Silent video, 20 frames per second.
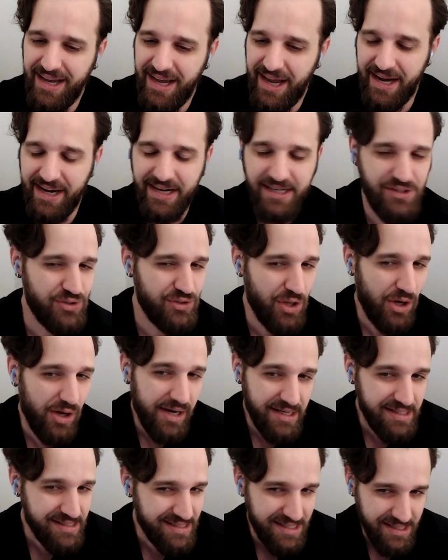and it's not
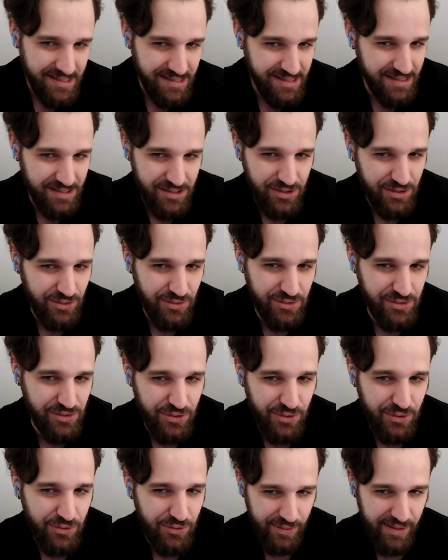as easy to
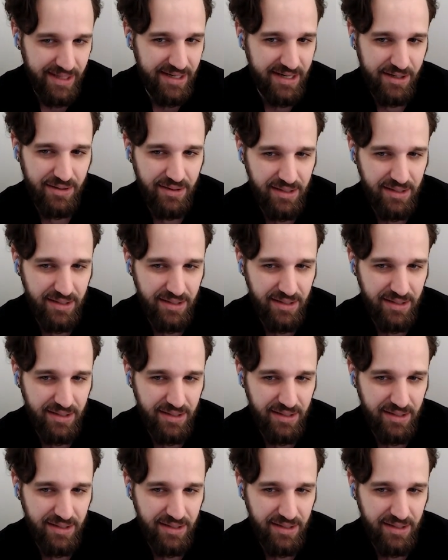create